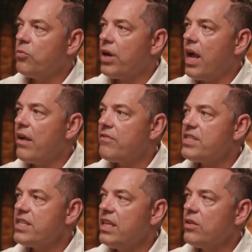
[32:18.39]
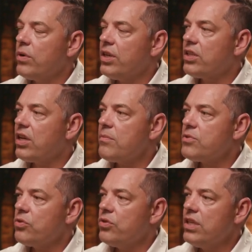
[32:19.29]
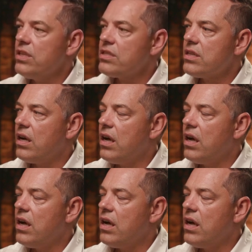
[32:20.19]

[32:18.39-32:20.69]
what I have seen when it comes to these